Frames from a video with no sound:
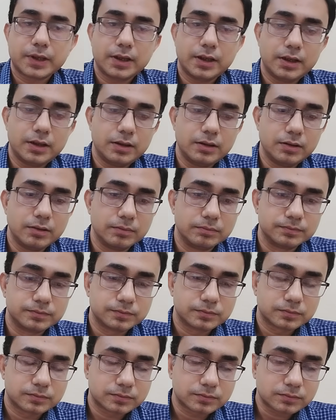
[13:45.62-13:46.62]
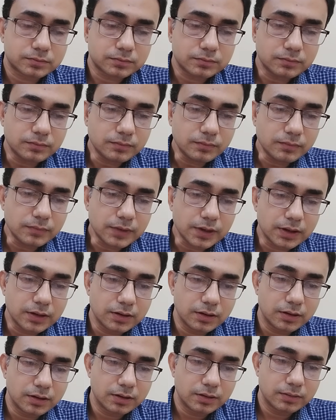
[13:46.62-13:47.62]
in
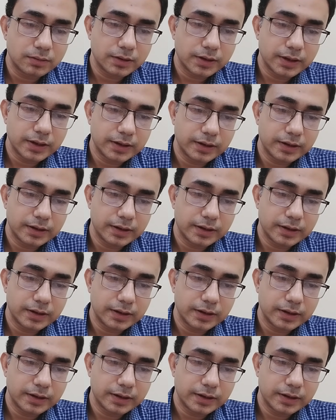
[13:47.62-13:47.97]
a